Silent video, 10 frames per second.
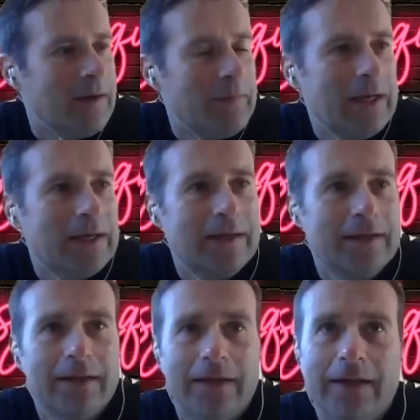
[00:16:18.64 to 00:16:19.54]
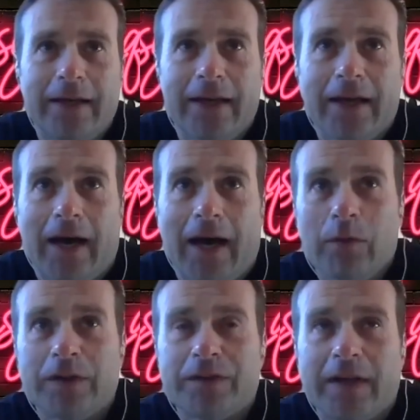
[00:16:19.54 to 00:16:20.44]
I mean, I
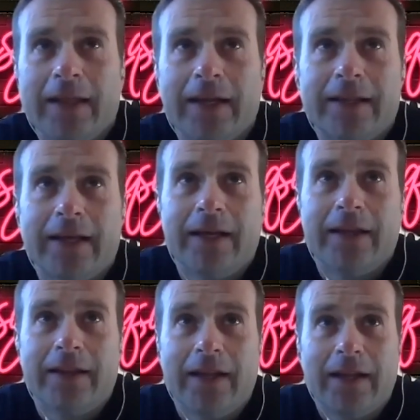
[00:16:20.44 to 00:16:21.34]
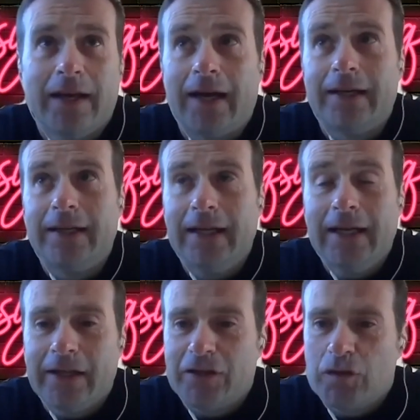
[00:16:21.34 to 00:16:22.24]
would say that there
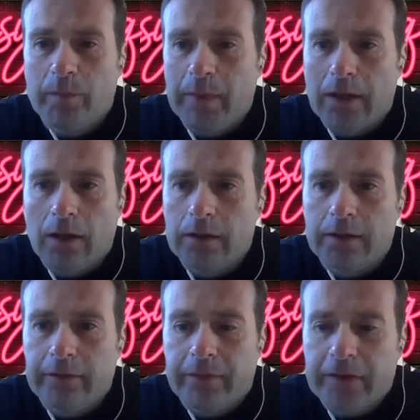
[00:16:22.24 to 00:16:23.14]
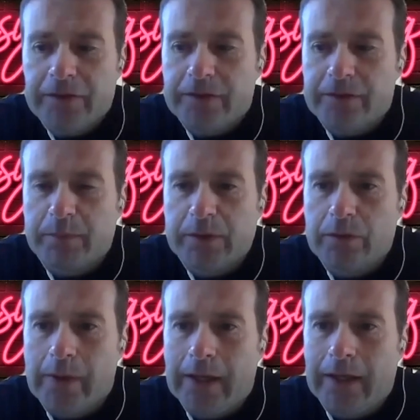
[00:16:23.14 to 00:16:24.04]
ideally there should be no difference
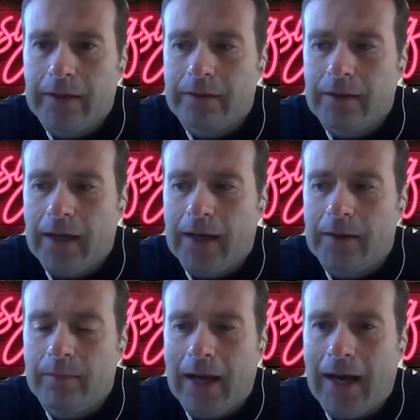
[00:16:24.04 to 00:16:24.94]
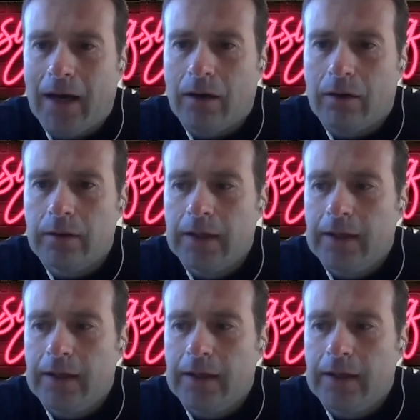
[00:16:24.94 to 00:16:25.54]
between how